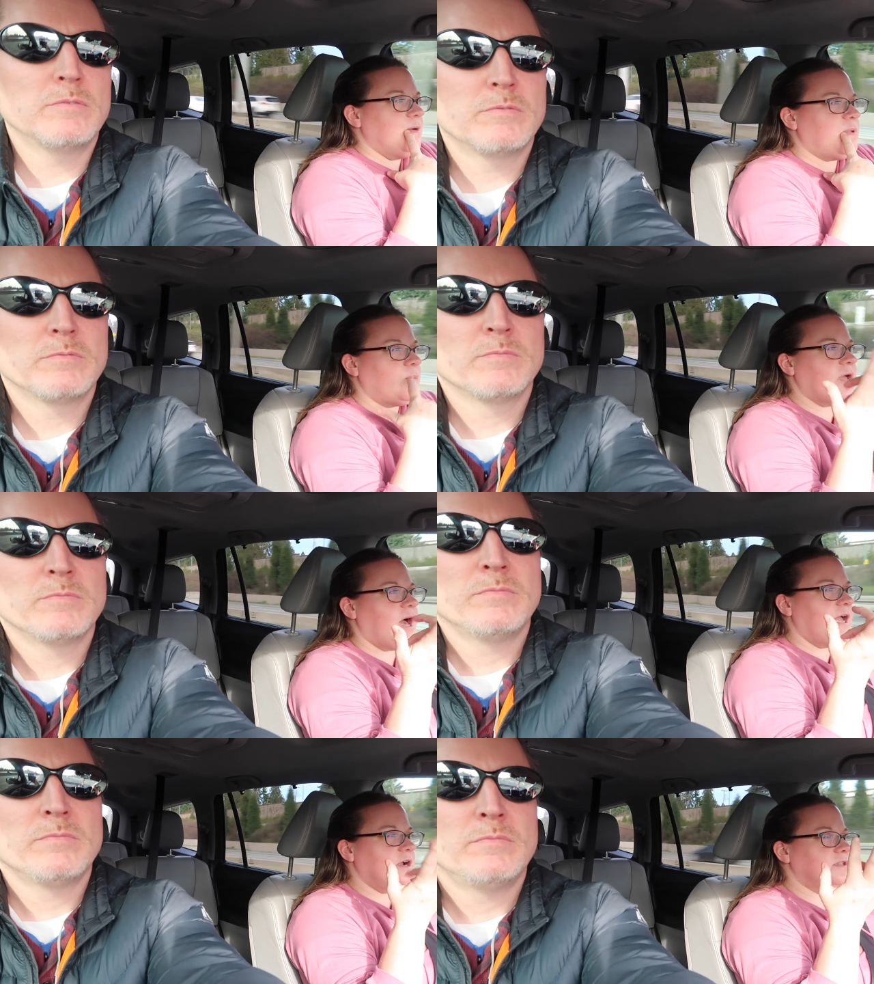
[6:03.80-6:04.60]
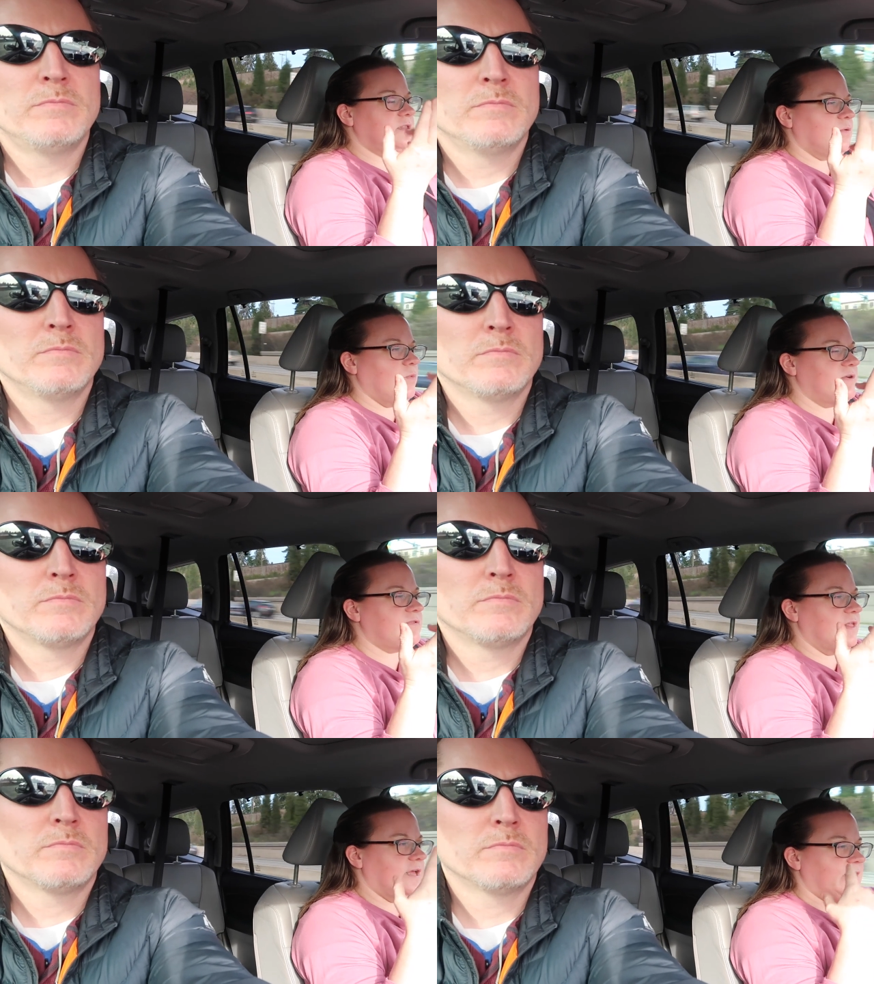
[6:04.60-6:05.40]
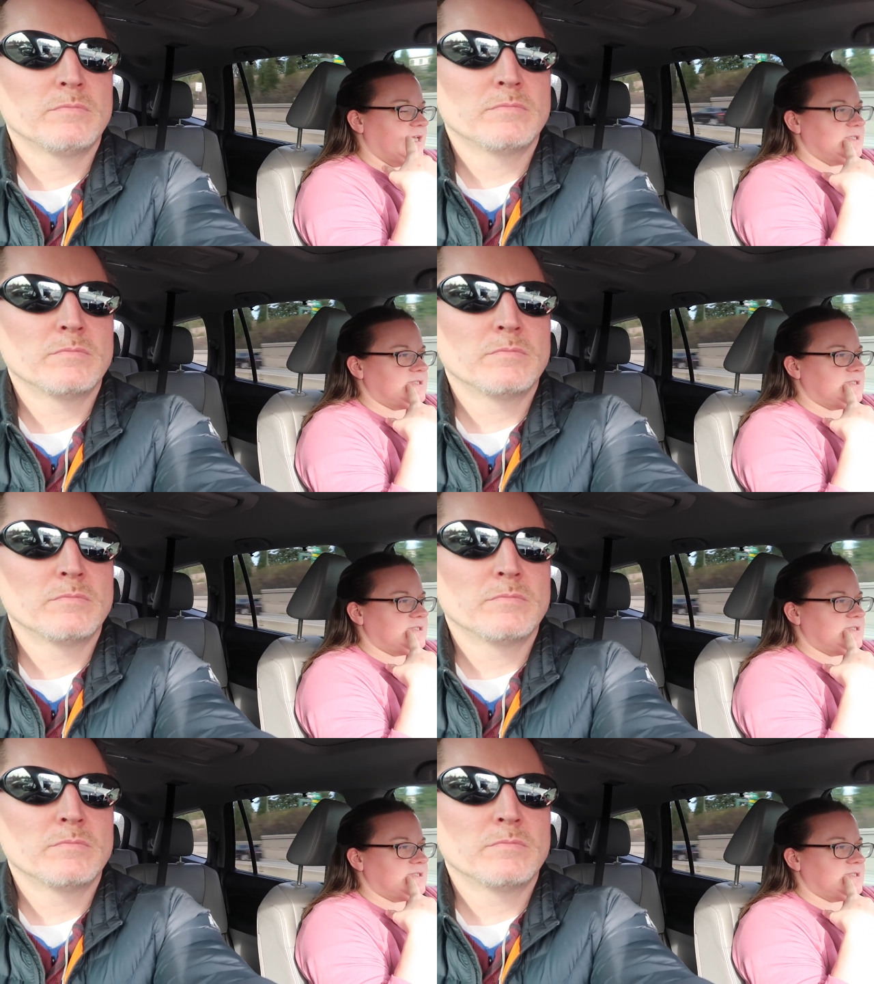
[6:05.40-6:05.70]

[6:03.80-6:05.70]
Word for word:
Speaker 1: But we hired one of the ladies.